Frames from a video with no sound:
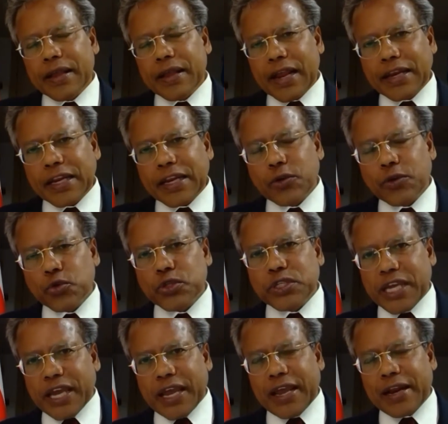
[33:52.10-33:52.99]
get into
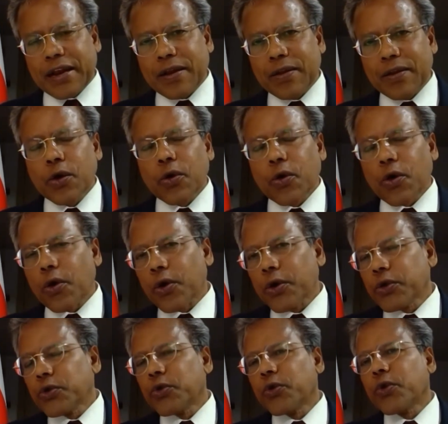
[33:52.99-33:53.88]
jail
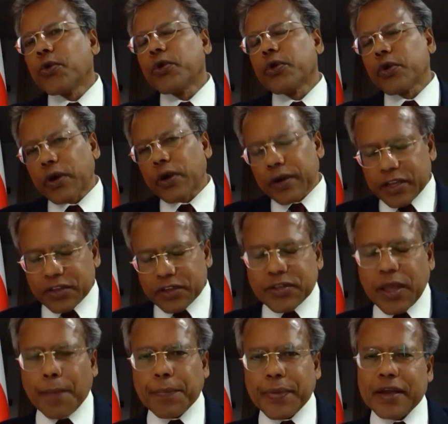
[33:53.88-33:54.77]
or you
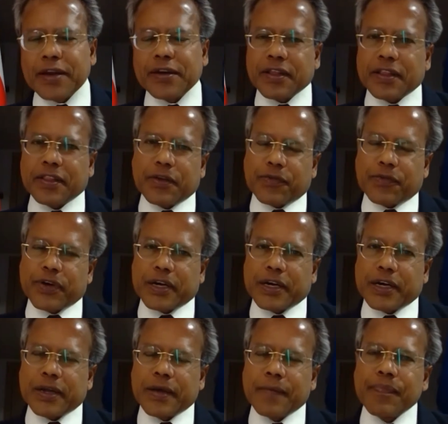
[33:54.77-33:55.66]
disappear in the
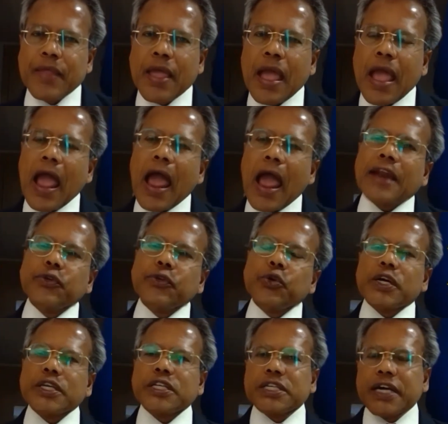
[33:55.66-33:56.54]
world? And
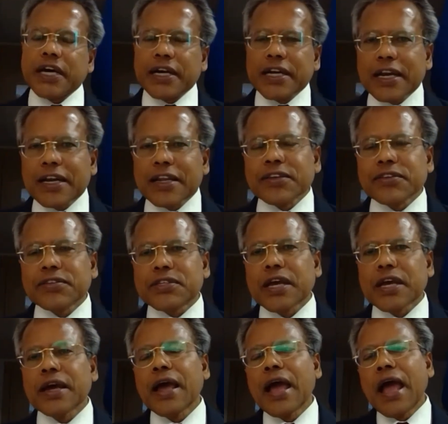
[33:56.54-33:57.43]
your
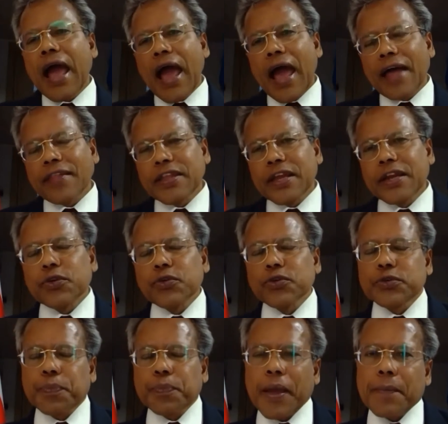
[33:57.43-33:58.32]
journalist and the
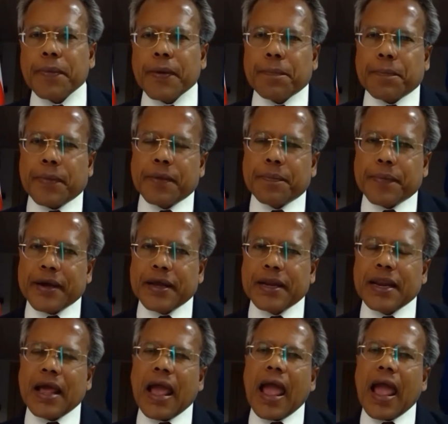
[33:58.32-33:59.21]
newspaper
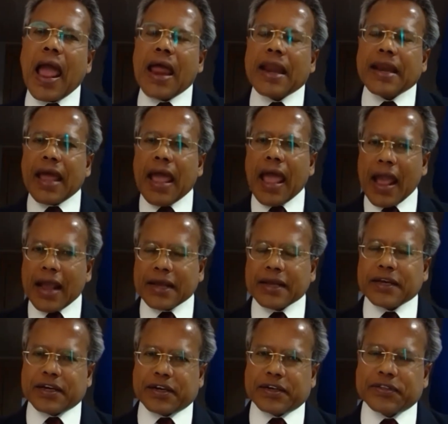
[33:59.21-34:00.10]
people and
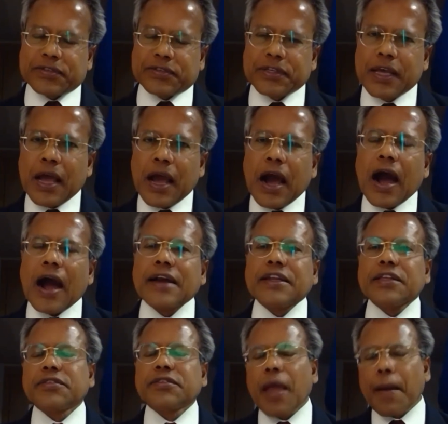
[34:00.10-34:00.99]
anchors are
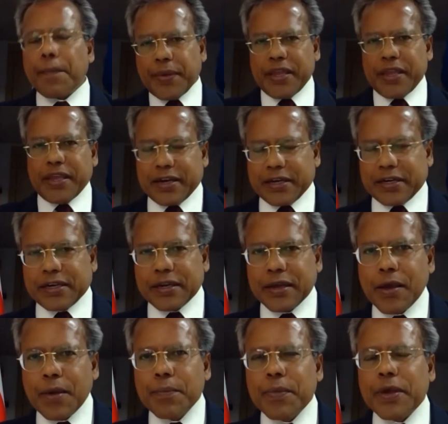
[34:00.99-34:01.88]

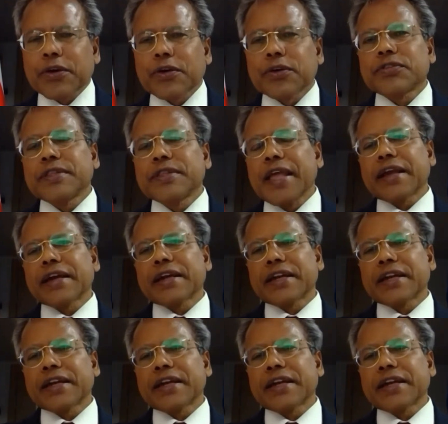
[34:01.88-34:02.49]
disappeared because they